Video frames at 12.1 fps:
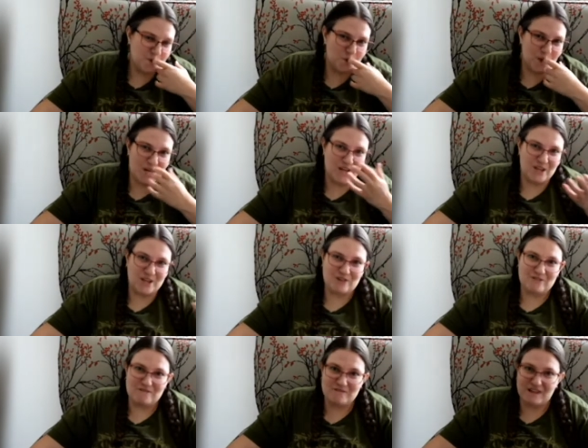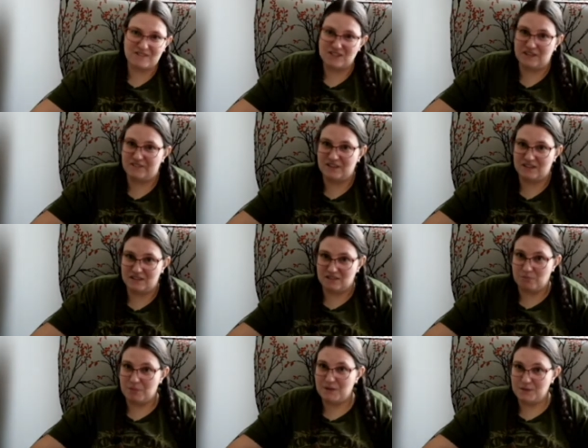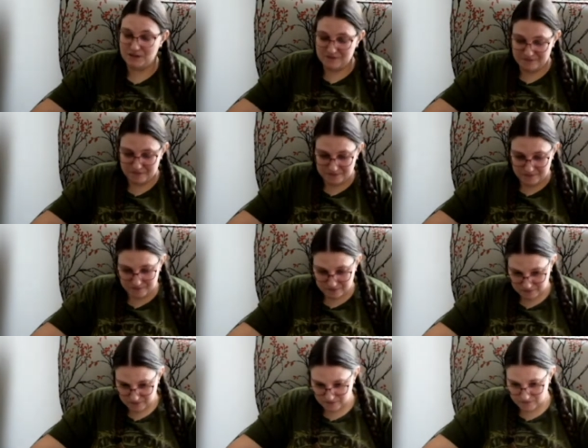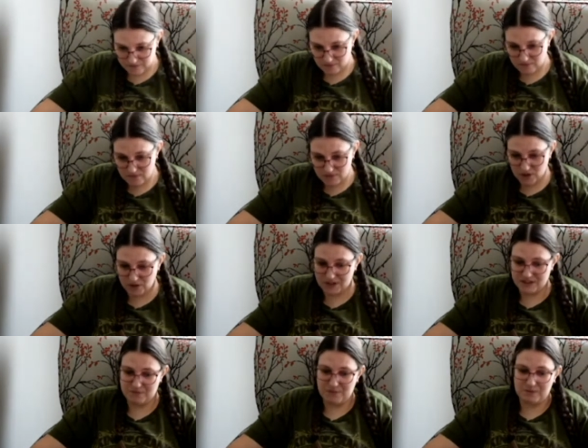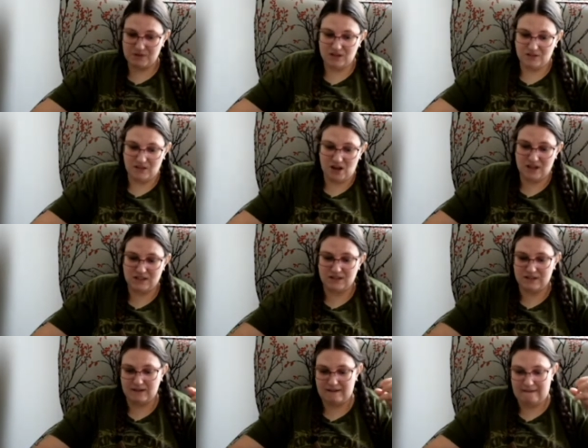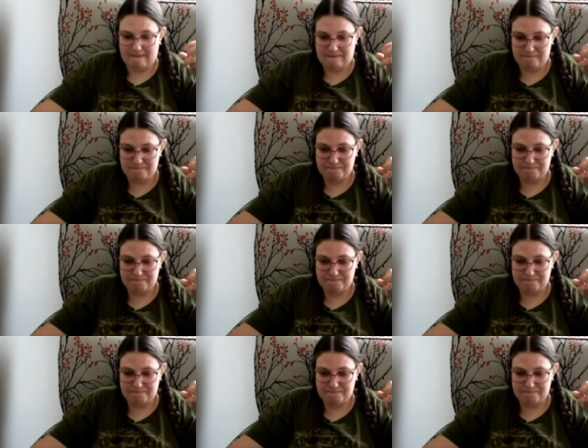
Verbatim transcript: when you have stuff that doesn't bubble or doesn't bubble a lot. Um,